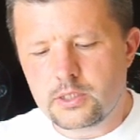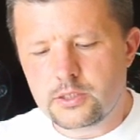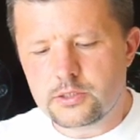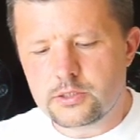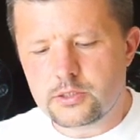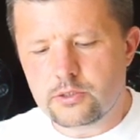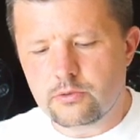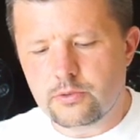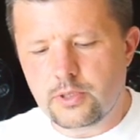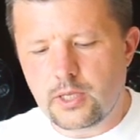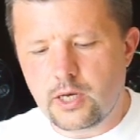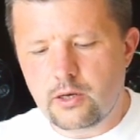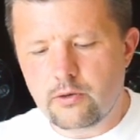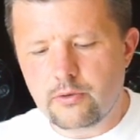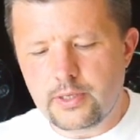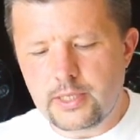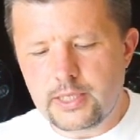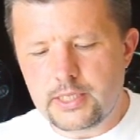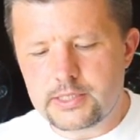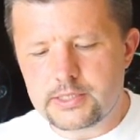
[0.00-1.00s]
So now
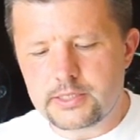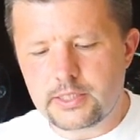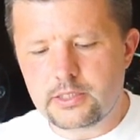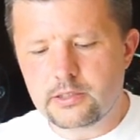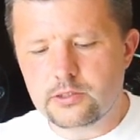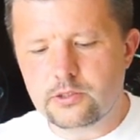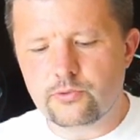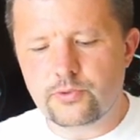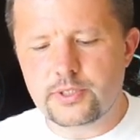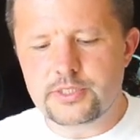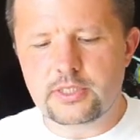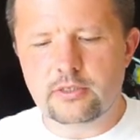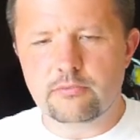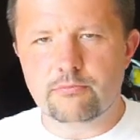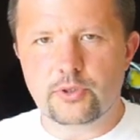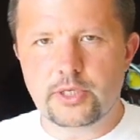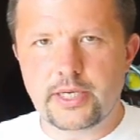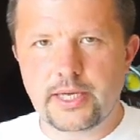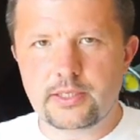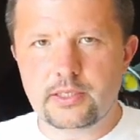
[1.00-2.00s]
it's increasing
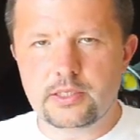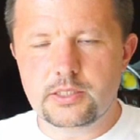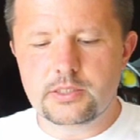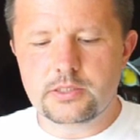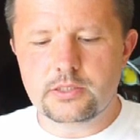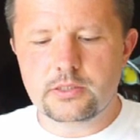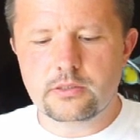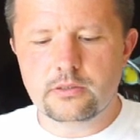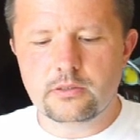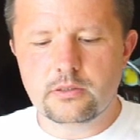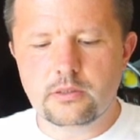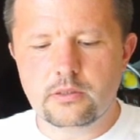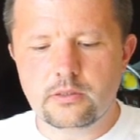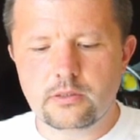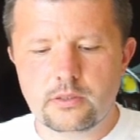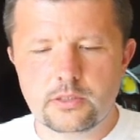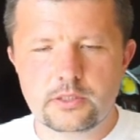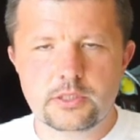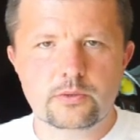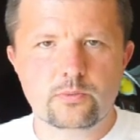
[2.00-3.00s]
brightness.
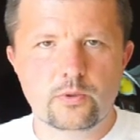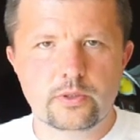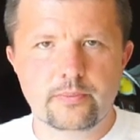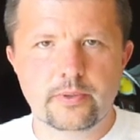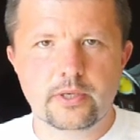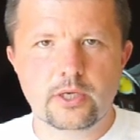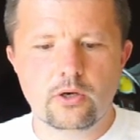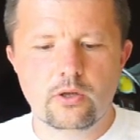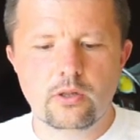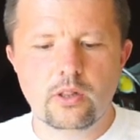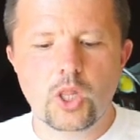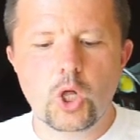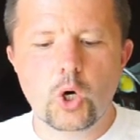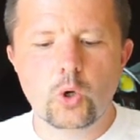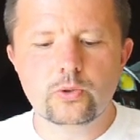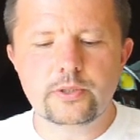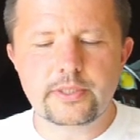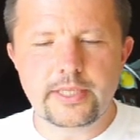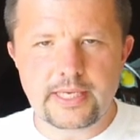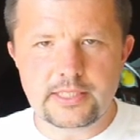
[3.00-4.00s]
This is what we call
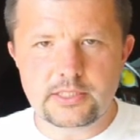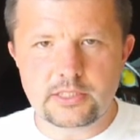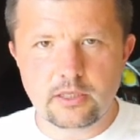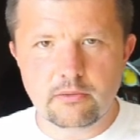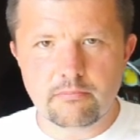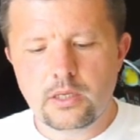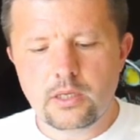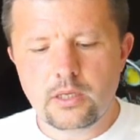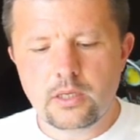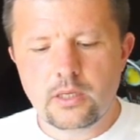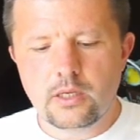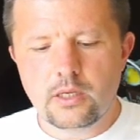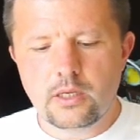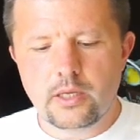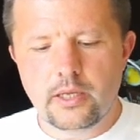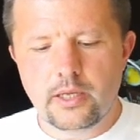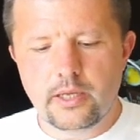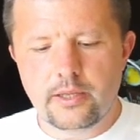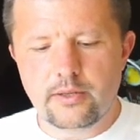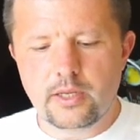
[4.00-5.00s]
load testing,
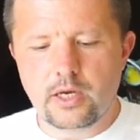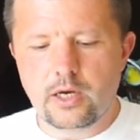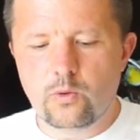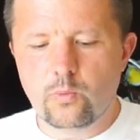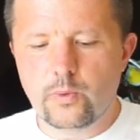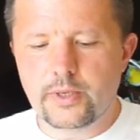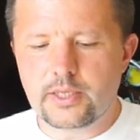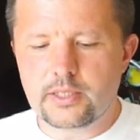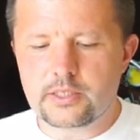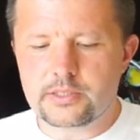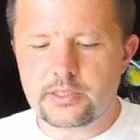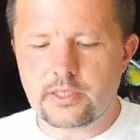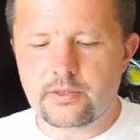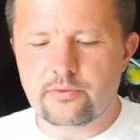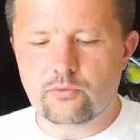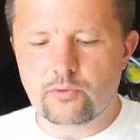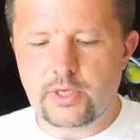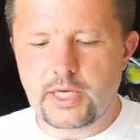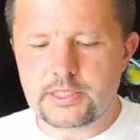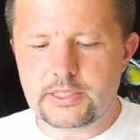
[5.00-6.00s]
and now we can see
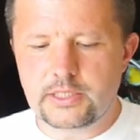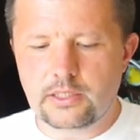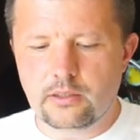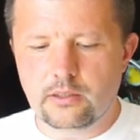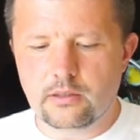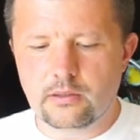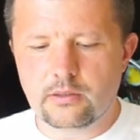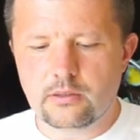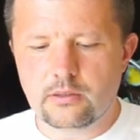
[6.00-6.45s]
the rating.